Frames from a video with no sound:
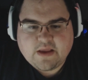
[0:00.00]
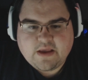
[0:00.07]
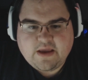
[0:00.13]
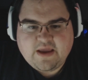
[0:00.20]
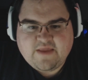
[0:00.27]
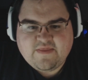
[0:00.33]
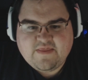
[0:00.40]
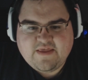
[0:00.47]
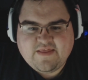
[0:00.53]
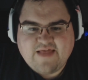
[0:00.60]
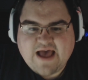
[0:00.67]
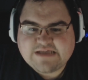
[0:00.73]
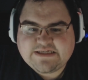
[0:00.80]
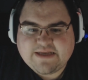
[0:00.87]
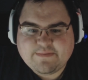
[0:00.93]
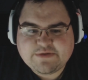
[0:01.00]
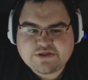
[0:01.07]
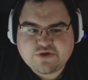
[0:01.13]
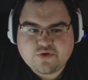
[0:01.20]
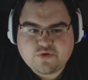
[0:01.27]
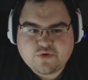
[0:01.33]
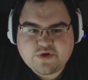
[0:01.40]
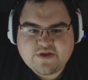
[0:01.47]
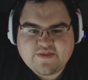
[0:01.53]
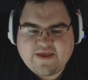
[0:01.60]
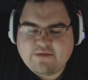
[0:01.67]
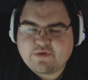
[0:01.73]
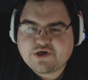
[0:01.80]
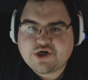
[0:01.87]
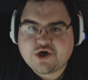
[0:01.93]
In the last episode, they
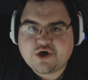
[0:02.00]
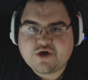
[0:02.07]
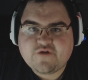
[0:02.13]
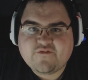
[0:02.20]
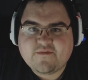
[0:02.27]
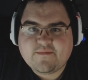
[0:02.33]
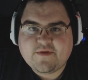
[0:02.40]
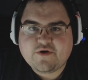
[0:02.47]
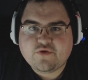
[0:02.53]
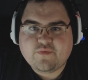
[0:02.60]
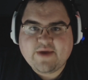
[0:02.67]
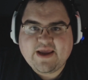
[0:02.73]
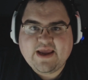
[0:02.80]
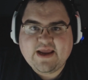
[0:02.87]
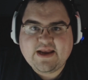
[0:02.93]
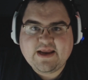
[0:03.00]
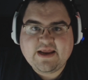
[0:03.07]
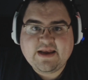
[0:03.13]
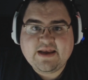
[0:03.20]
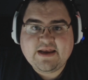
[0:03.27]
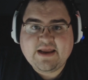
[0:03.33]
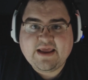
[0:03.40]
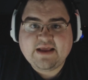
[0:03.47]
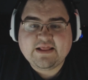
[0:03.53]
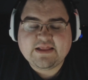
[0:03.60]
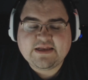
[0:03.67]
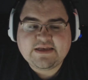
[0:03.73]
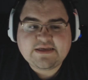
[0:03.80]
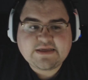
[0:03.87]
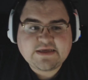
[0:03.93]
returned from their raid in
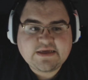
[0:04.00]
England.